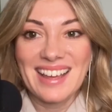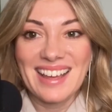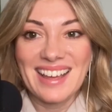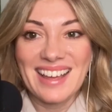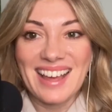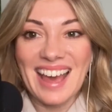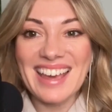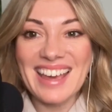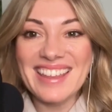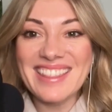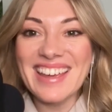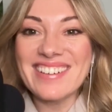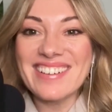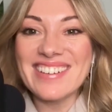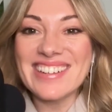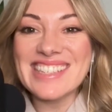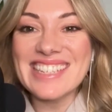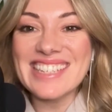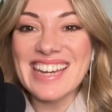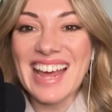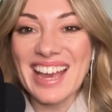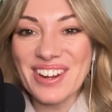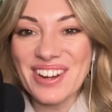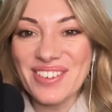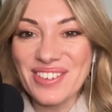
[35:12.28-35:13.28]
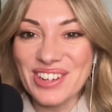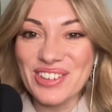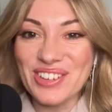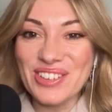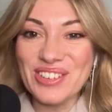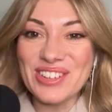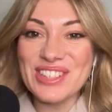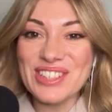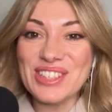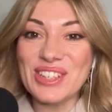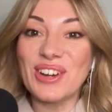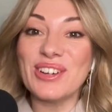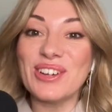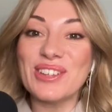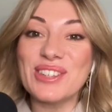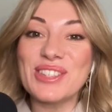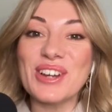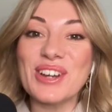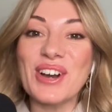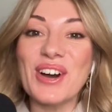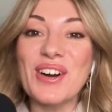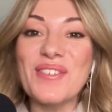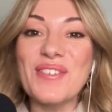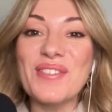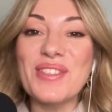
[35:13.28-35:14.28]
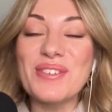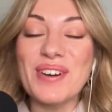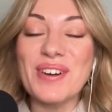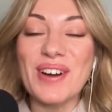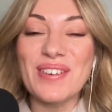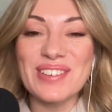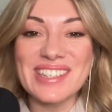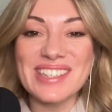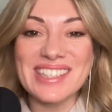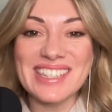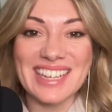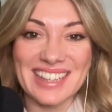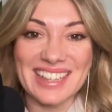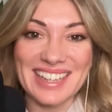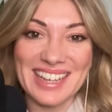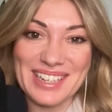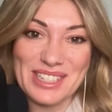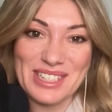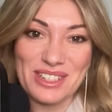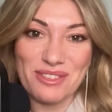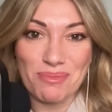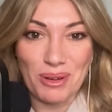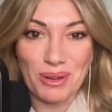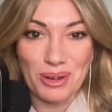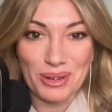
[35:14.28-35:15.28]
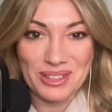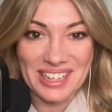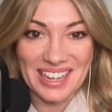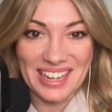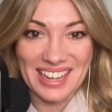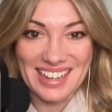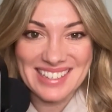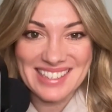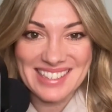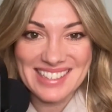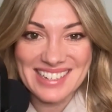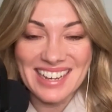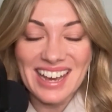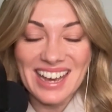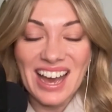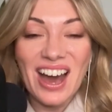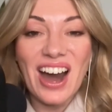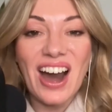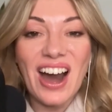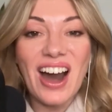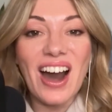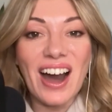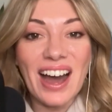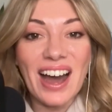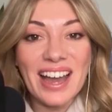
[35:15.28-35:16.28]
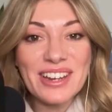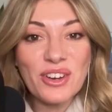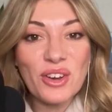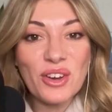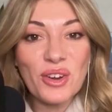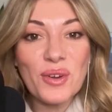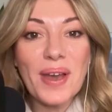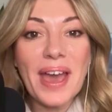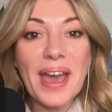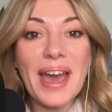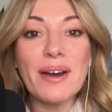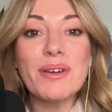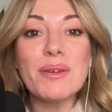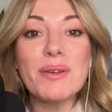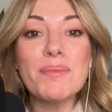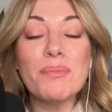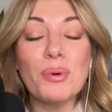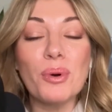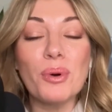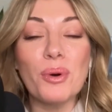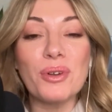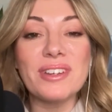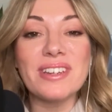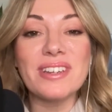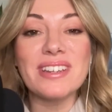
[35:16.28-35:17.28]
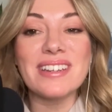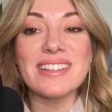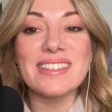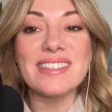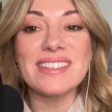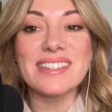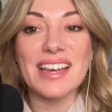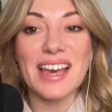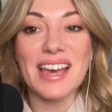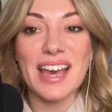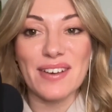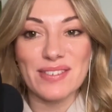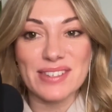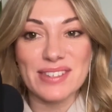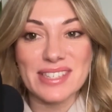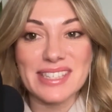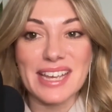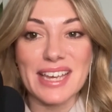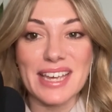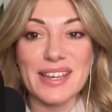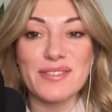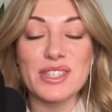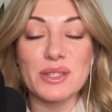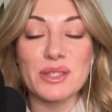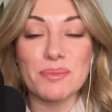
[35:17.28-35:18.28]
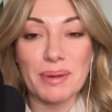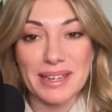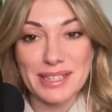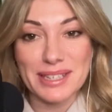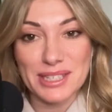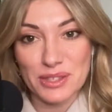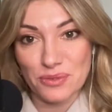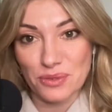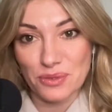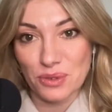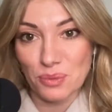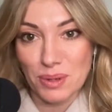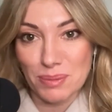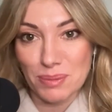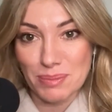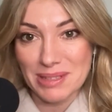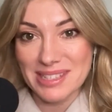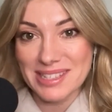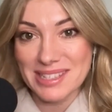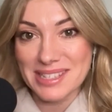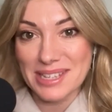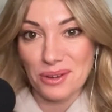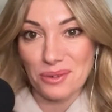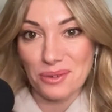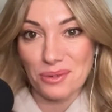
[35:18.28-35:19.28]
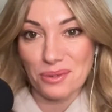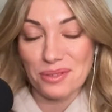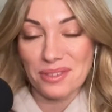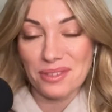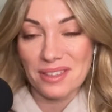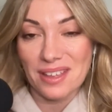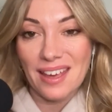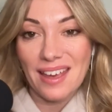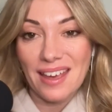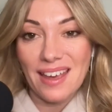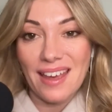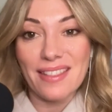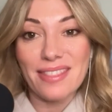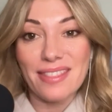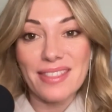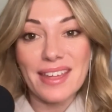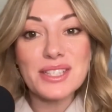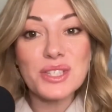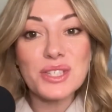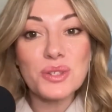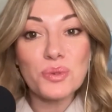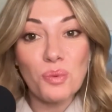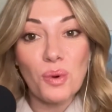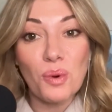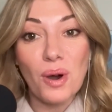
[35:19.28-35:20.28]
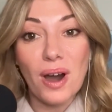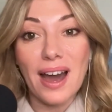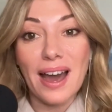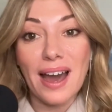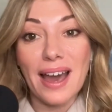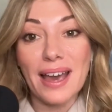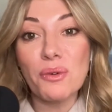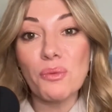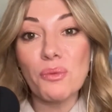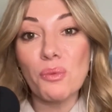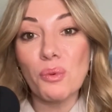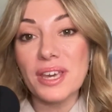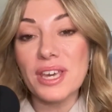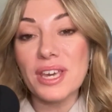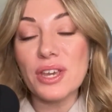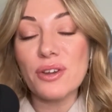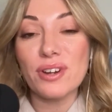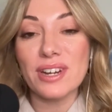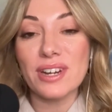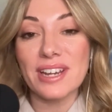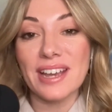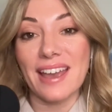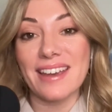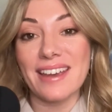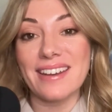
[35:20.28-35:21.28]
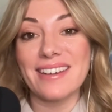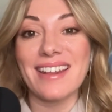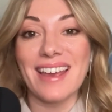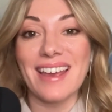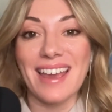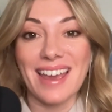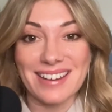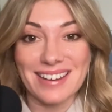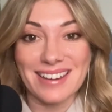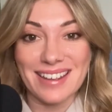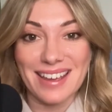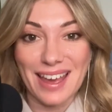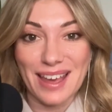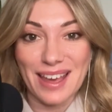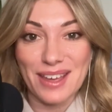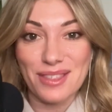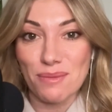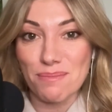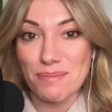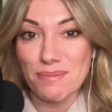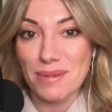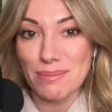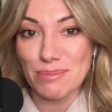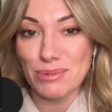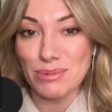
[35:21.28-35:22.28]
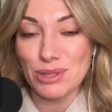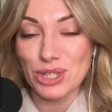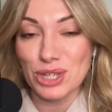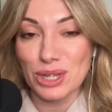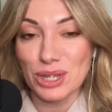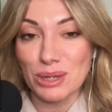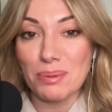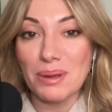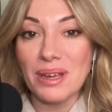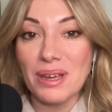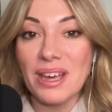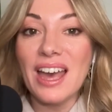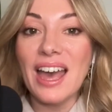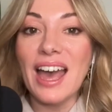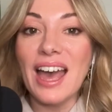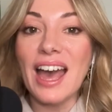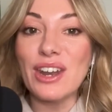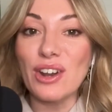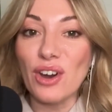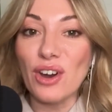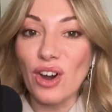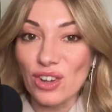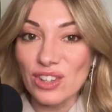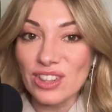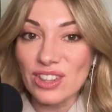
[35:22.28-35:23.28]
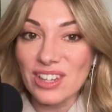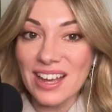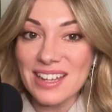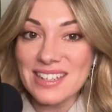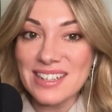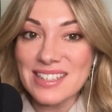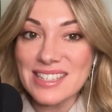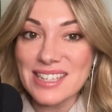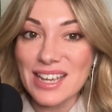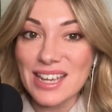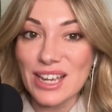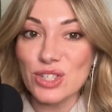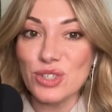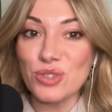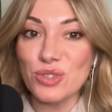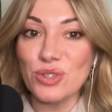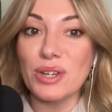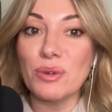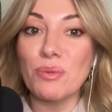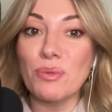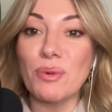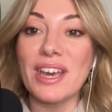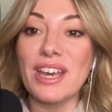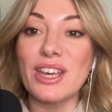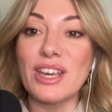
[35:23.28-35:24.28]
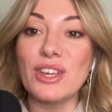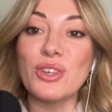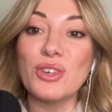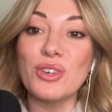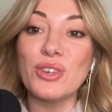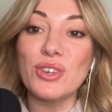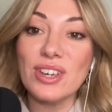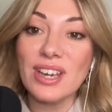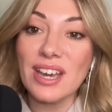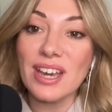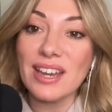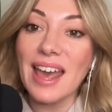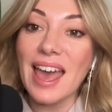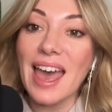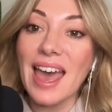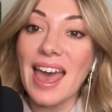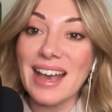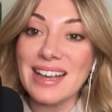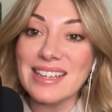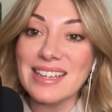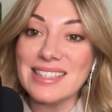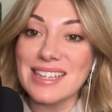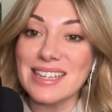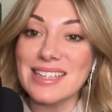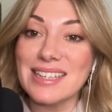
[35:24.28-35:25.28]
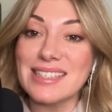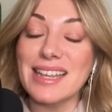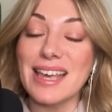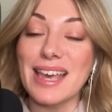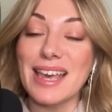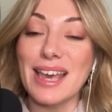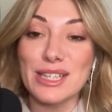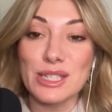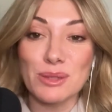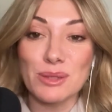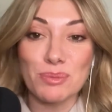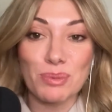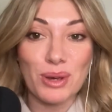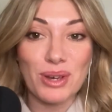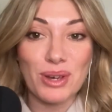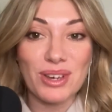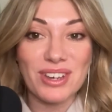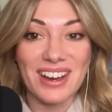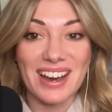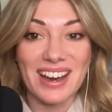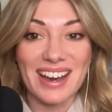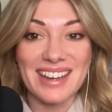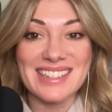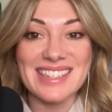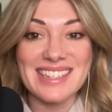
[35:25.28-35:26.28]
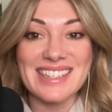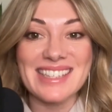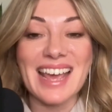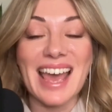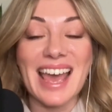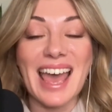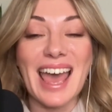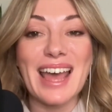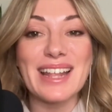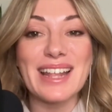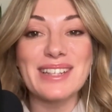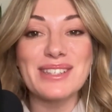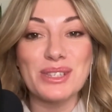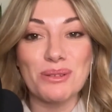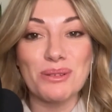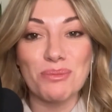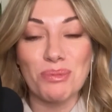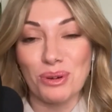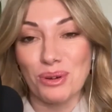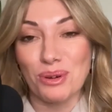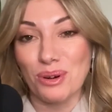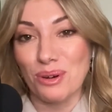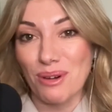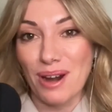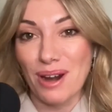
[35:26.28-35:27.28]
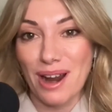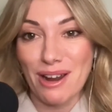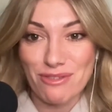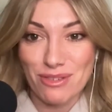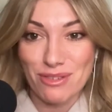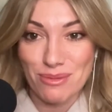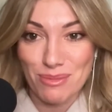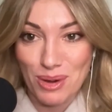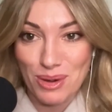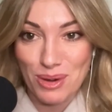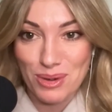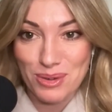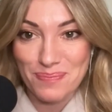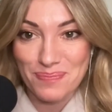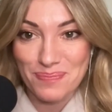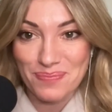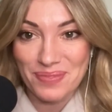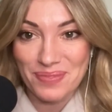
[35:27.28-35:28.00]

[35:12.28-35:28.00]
Hey there, it's Nat Kringoudis, host of the Wellness Collective podcast. I know how important it is to have a safe space for women's health, and that's why we created NK the Membership, an online sanctuary where you can access expert guidance and support right from home.